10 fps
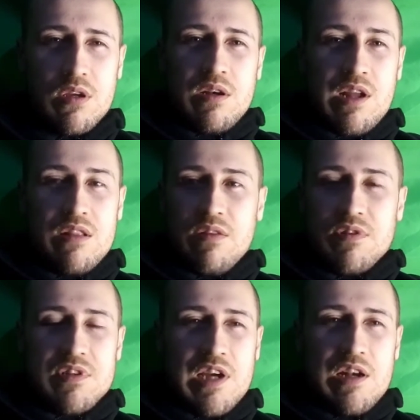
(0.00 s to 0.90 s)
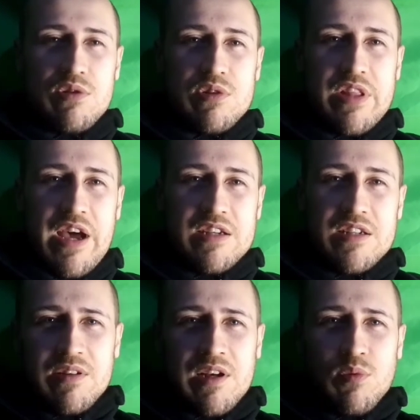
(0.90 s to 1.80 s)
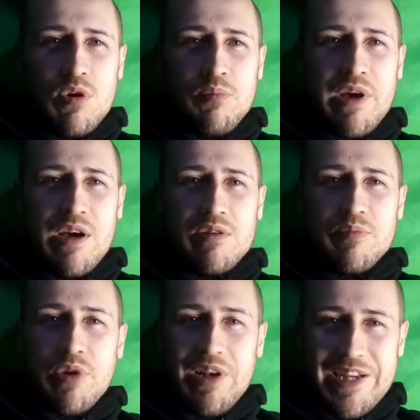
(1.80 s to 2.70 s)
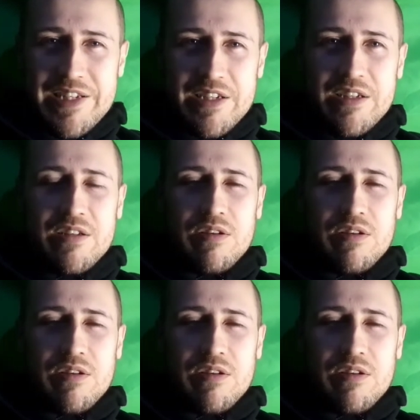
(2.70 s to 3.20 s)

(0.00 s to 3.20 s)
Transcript: Now they've just diluted that. Exactly 1 pound per litre,